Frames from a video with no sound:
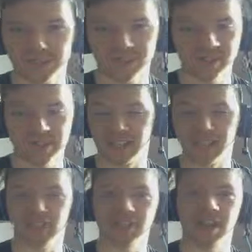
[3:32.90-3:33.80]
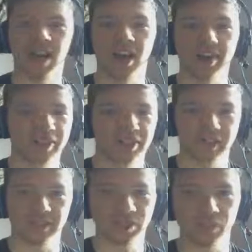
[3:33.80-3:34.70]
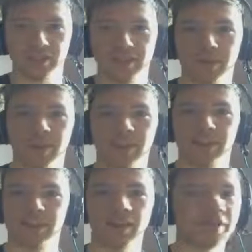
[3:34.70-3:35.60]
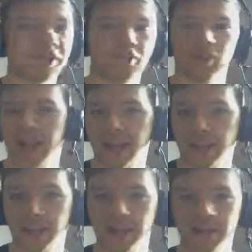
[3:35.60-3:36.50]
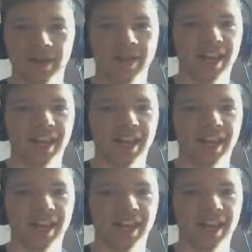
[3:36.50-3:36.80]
little girl's arm when she calls him a pervert and stuff, and she's trying to help him up,